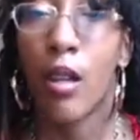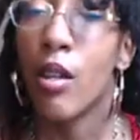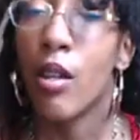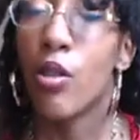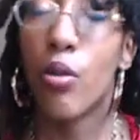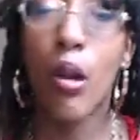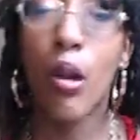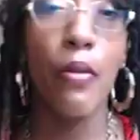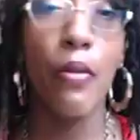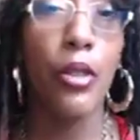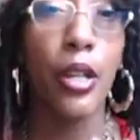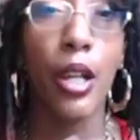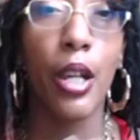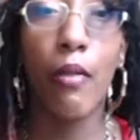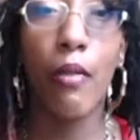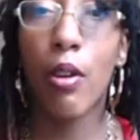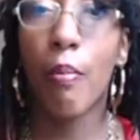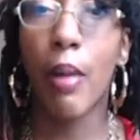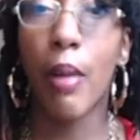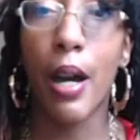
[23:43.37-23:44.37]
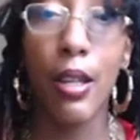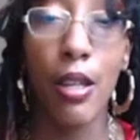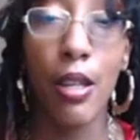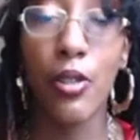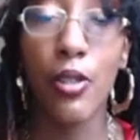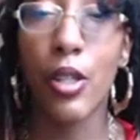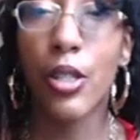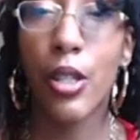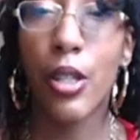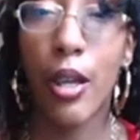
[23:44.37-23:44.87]
You have to think of your body
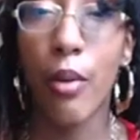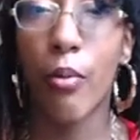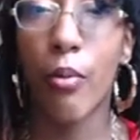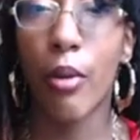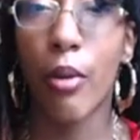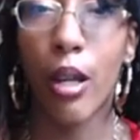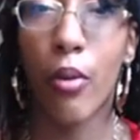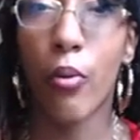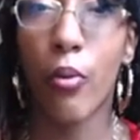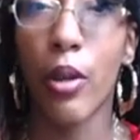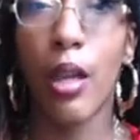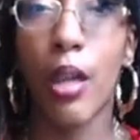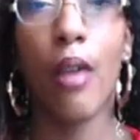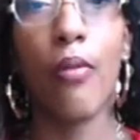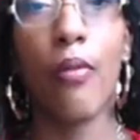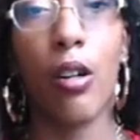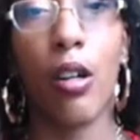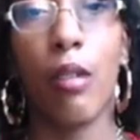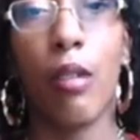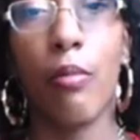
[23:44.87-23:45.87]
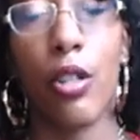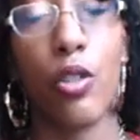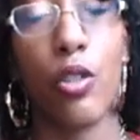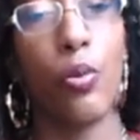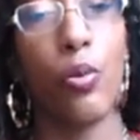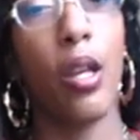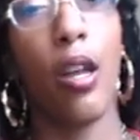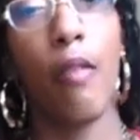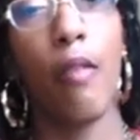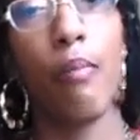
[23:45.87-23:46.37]
as the same way. We have armies,
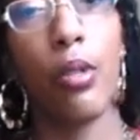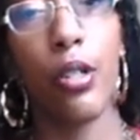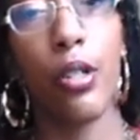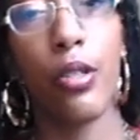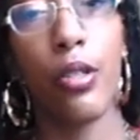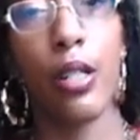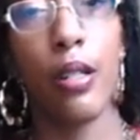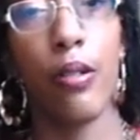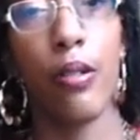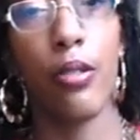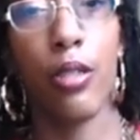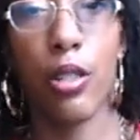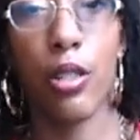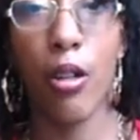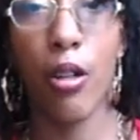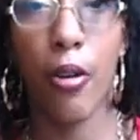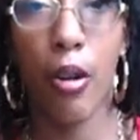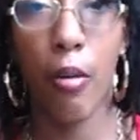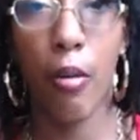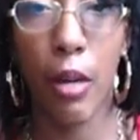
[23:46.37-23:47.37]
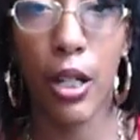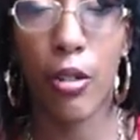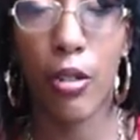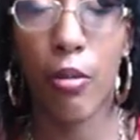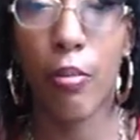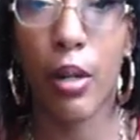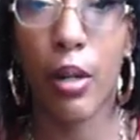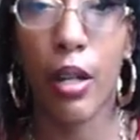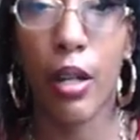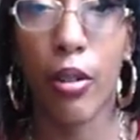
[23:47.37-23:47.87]
we have militaries. It's called a
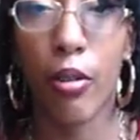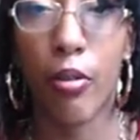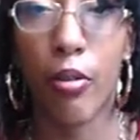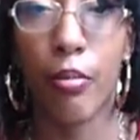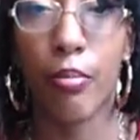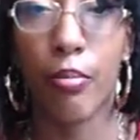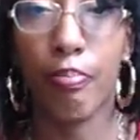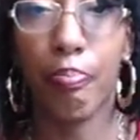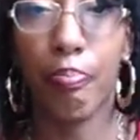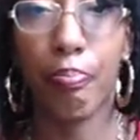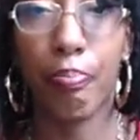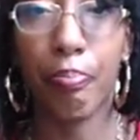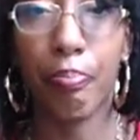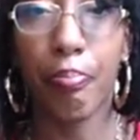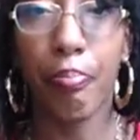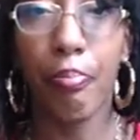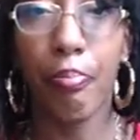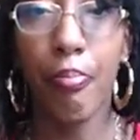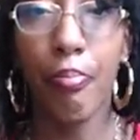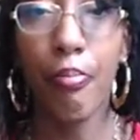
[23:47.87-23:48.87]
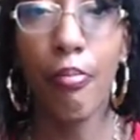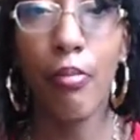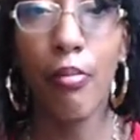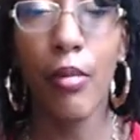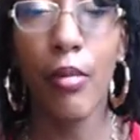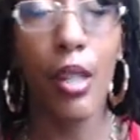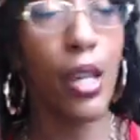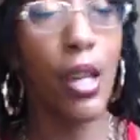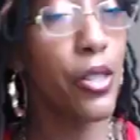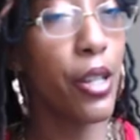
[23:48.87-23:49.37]
microbiome.
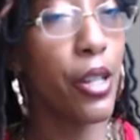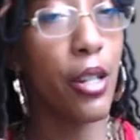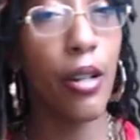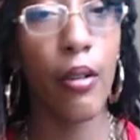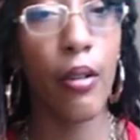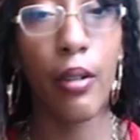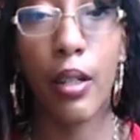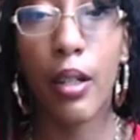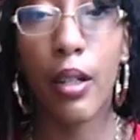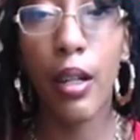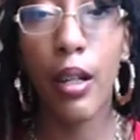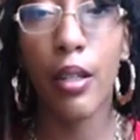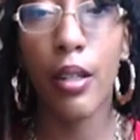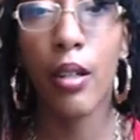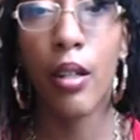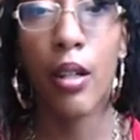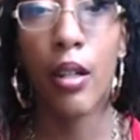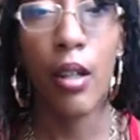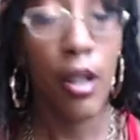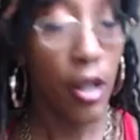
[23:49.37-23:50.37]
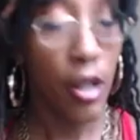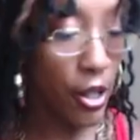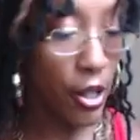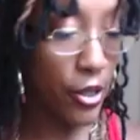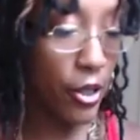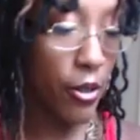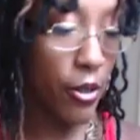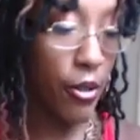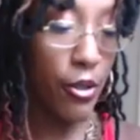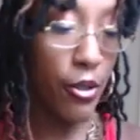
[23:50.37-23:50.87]
It's in our gut, it's
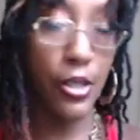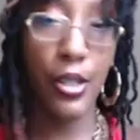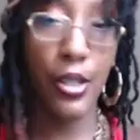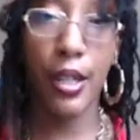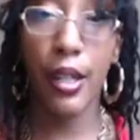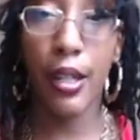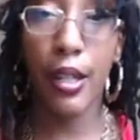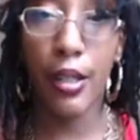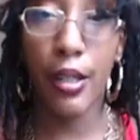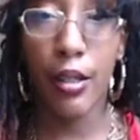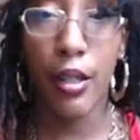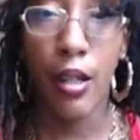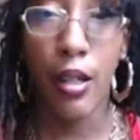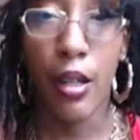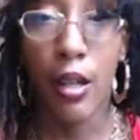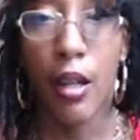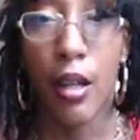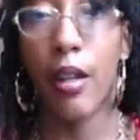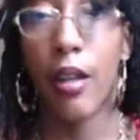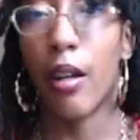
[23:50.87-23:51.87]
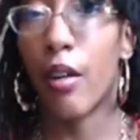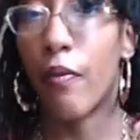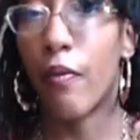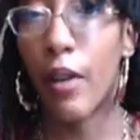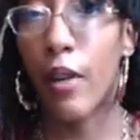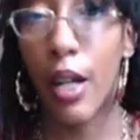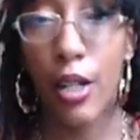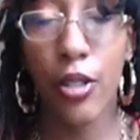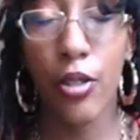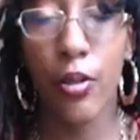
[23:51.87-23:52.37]
on our skin, in our
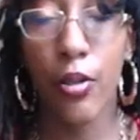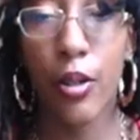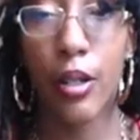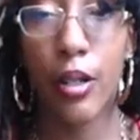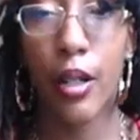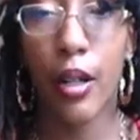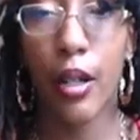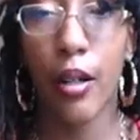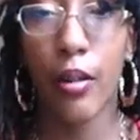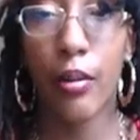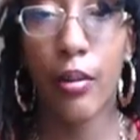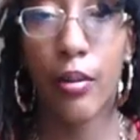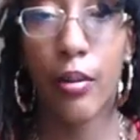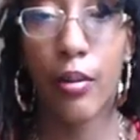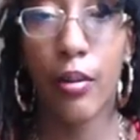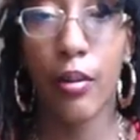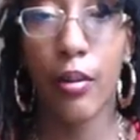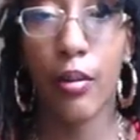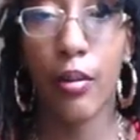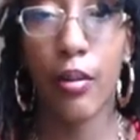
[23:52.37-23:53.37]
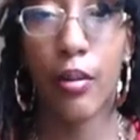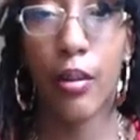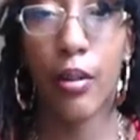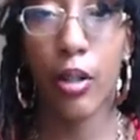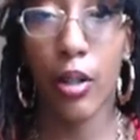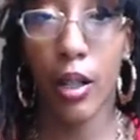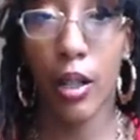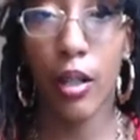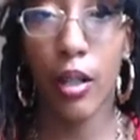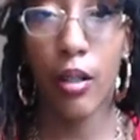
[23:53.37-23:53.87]
vaginal canal,
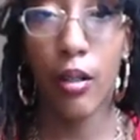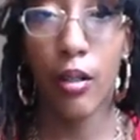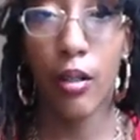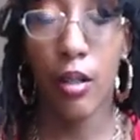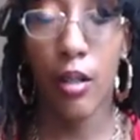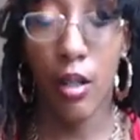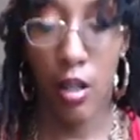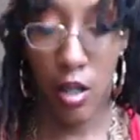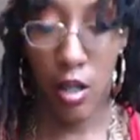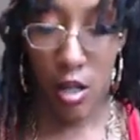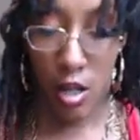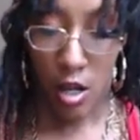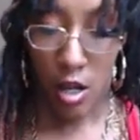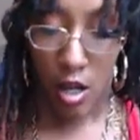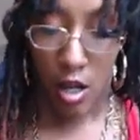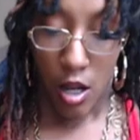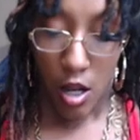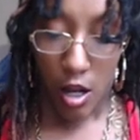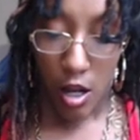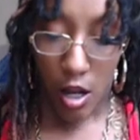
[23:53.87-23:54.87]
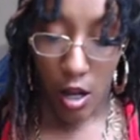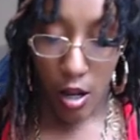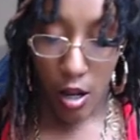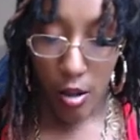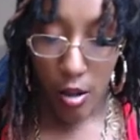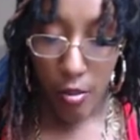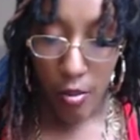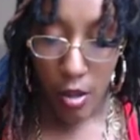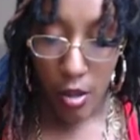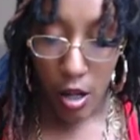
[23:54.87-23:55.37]
okay?
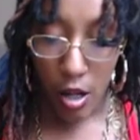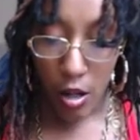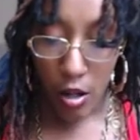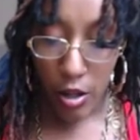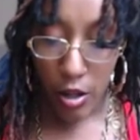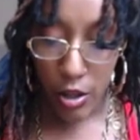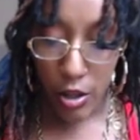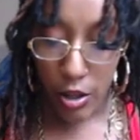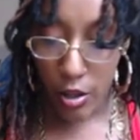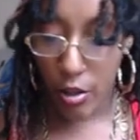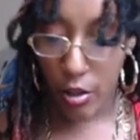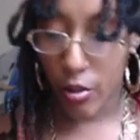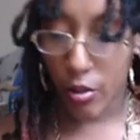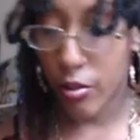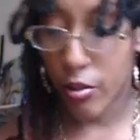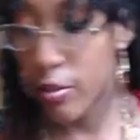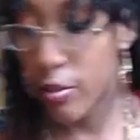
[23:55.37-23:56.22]
Um, also, let